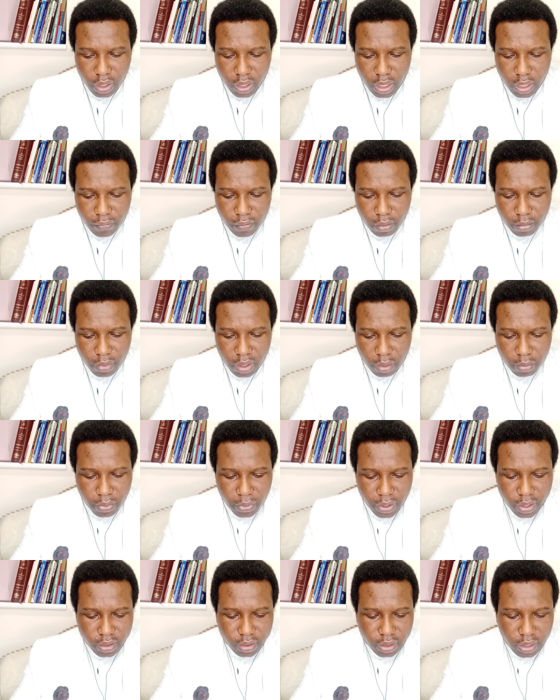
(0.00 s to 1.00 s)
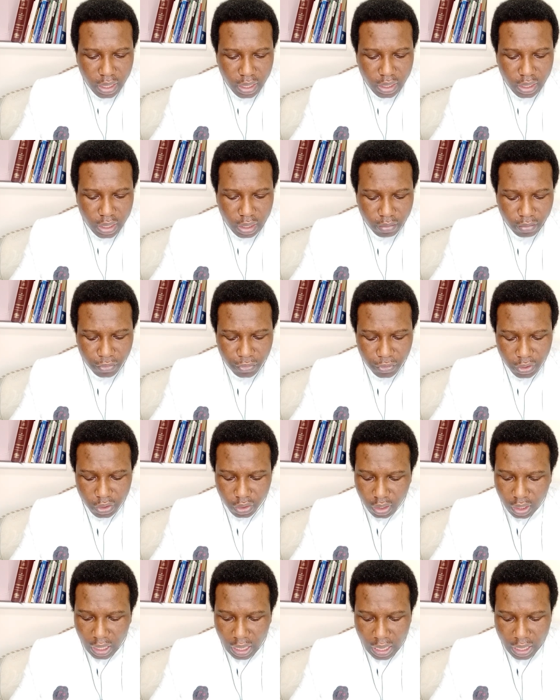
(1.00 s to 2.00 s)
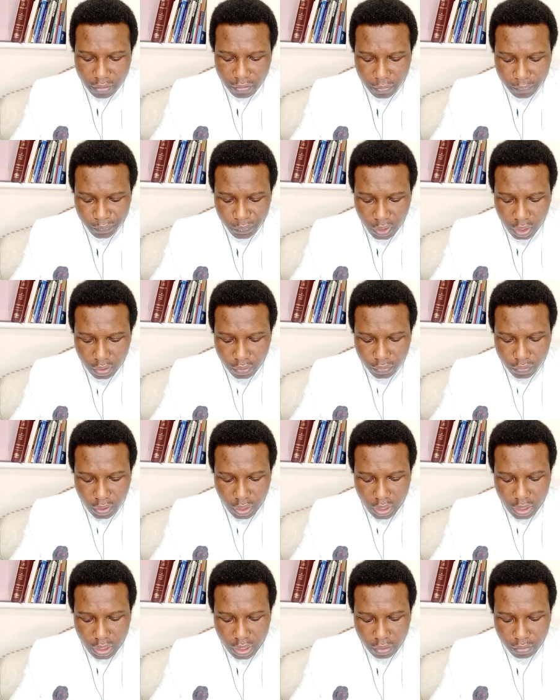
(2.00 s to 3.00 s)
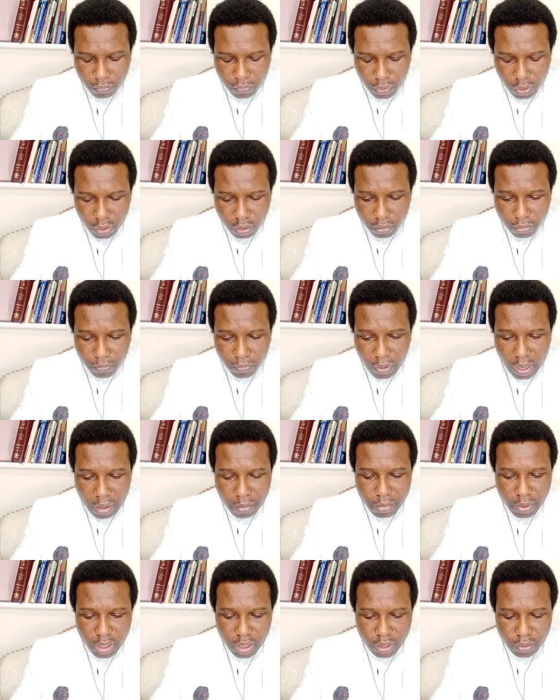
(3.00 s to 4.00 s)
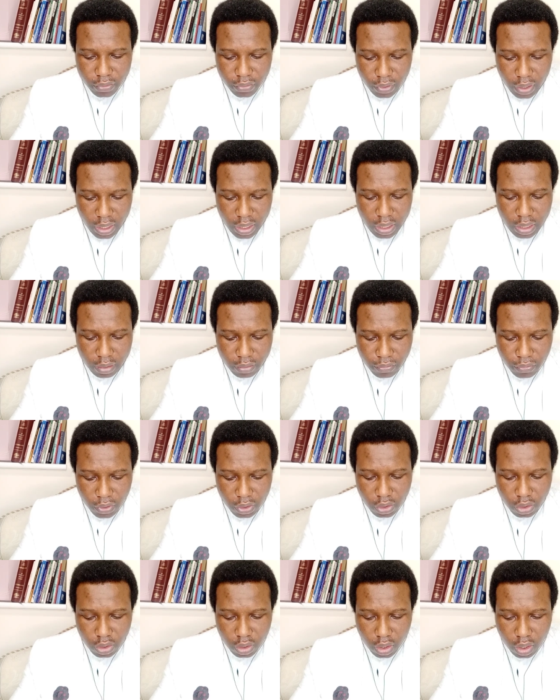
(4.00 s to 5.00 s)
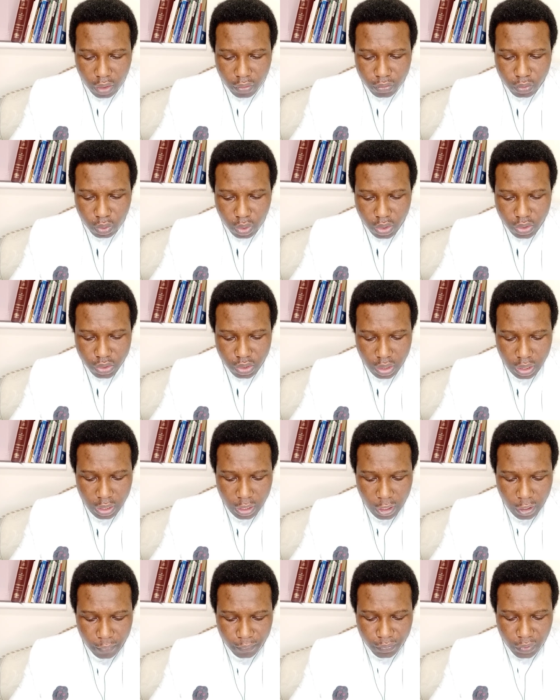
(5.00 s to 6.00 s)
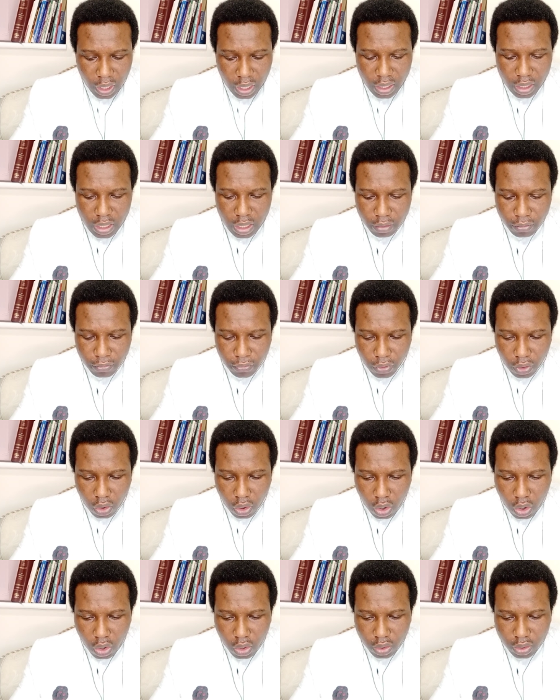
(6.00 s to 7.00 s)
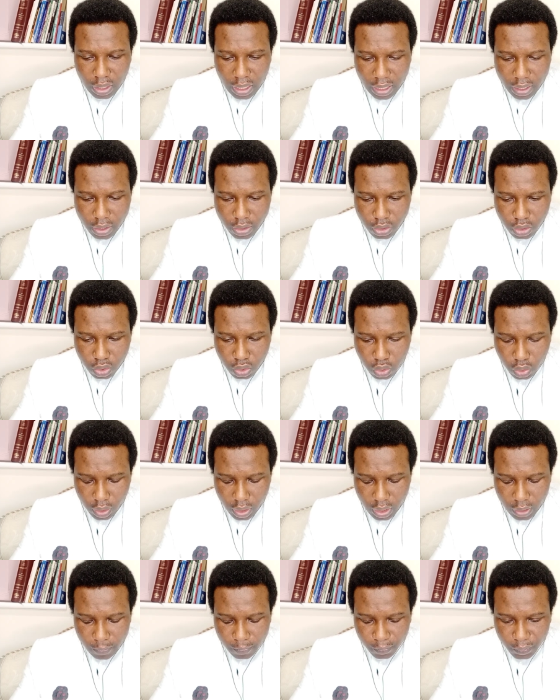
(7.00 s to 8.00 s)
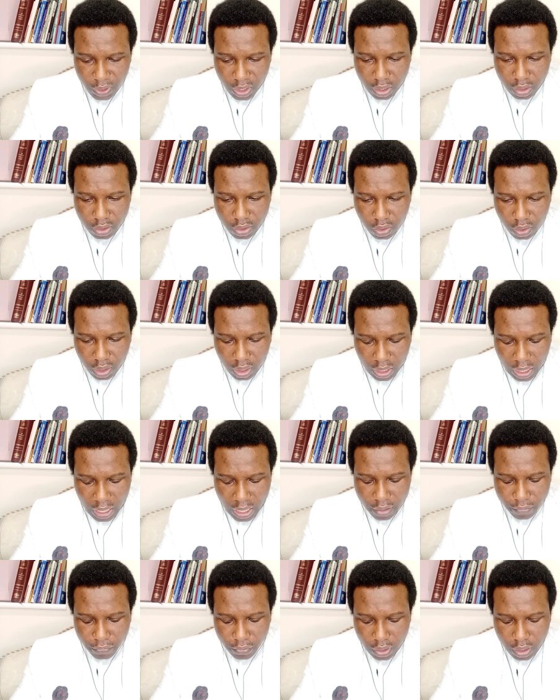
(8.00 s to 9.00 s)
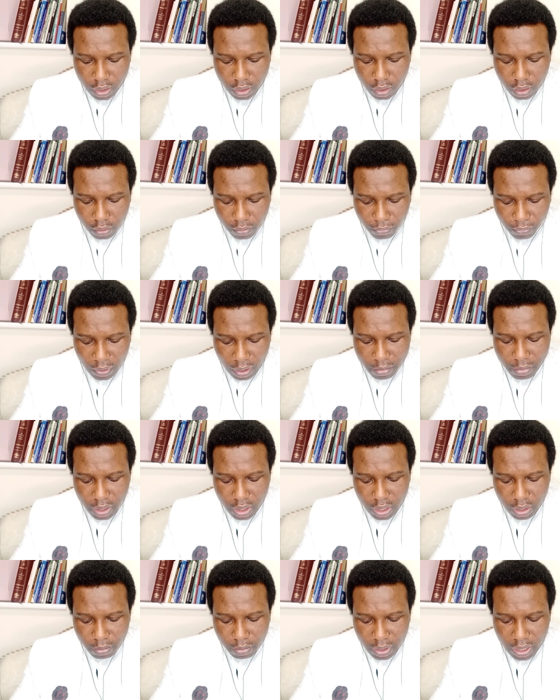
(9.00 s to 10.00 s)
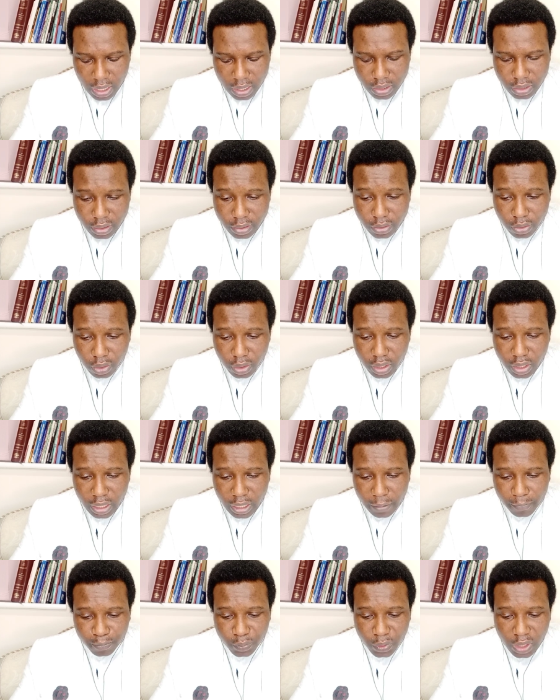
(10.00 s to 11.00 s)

give him the praise. Thank him for your life. Thank him for your family. Thank him for your loved ones. Thank him for all that he's doing in your life, in your family. Bless his holy name.